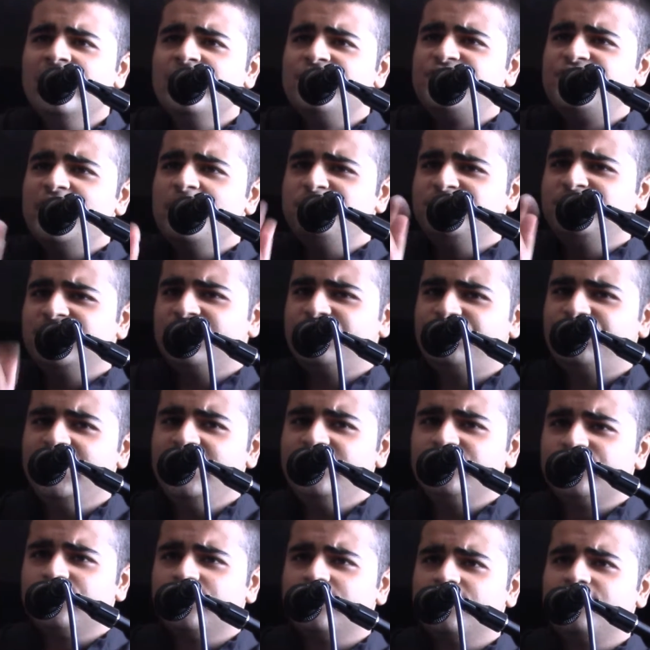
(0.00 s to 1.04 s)
chapter
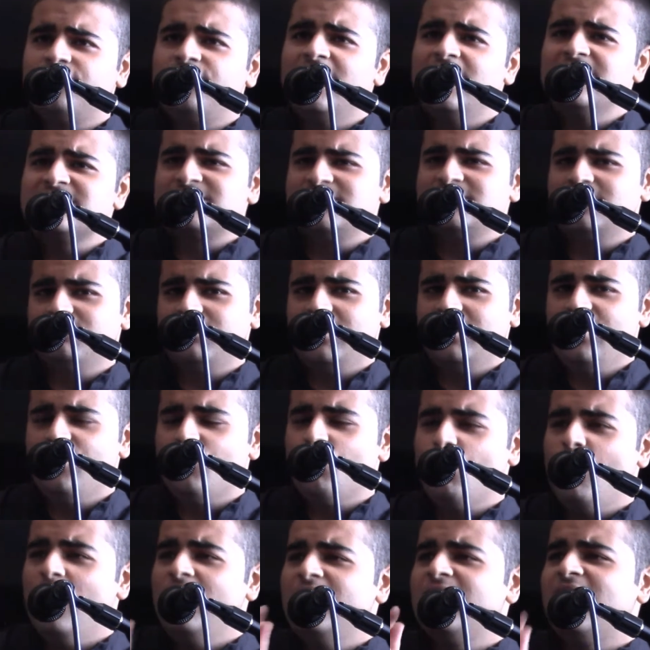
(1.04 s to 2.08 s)
6, verse number
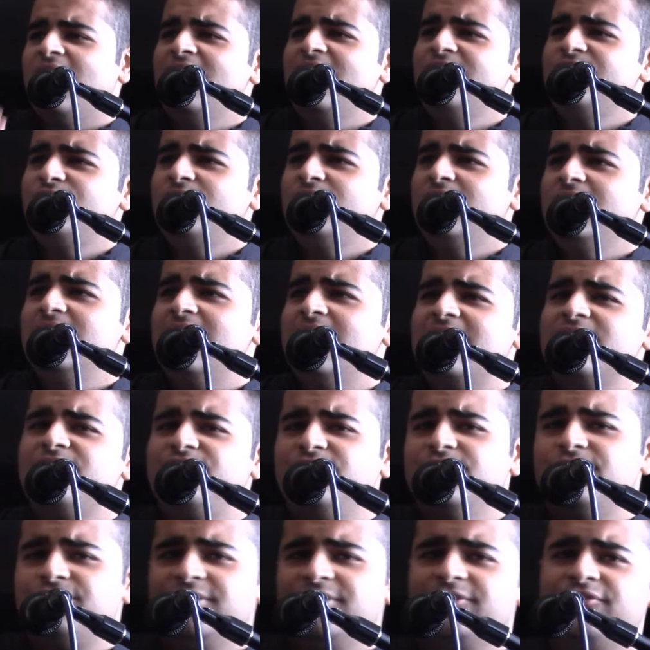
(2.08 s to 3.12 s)

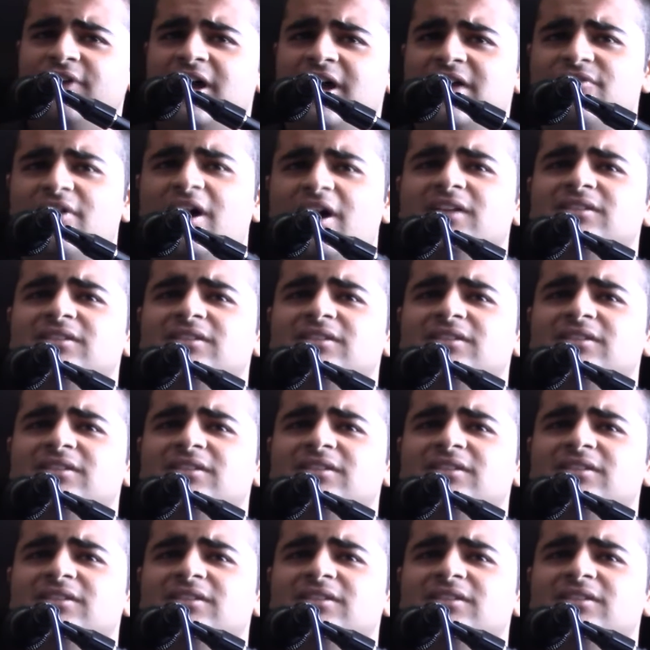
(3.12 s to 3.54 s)
155.